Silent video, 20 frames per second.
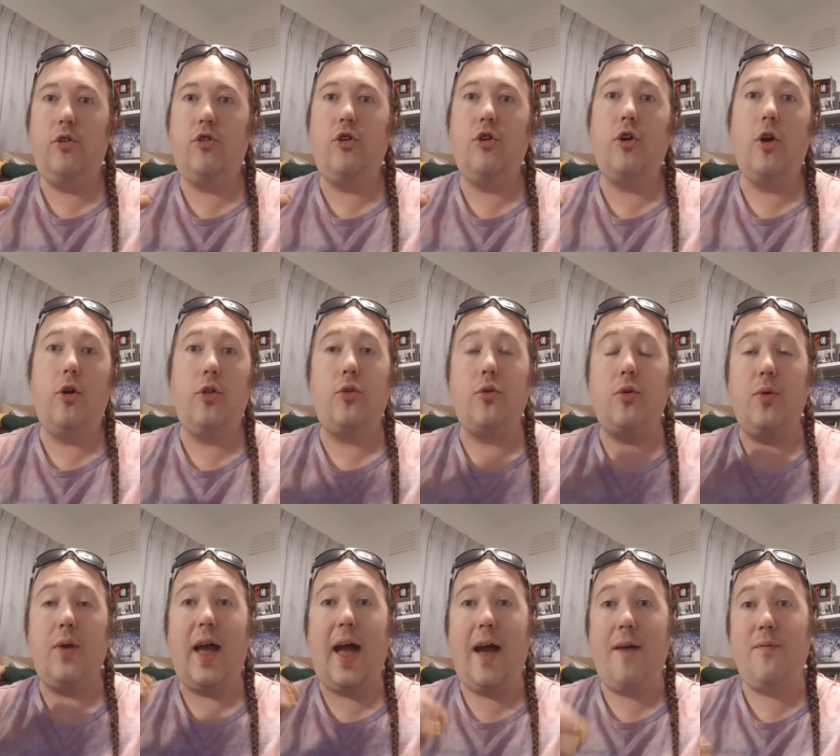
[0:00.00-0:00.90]
to go through,
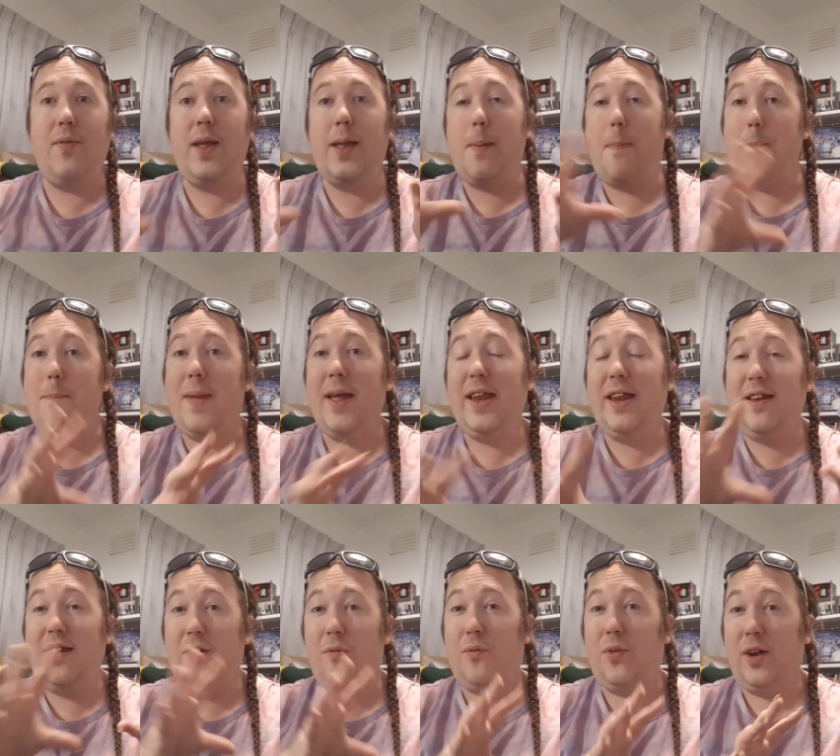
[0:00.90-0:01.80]
having many
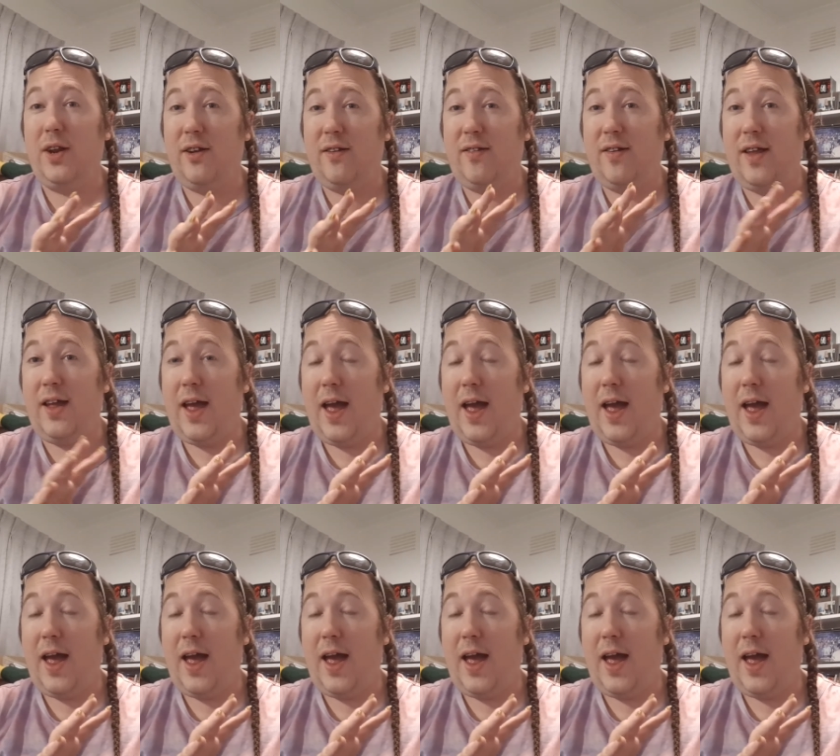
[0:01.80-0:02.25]
different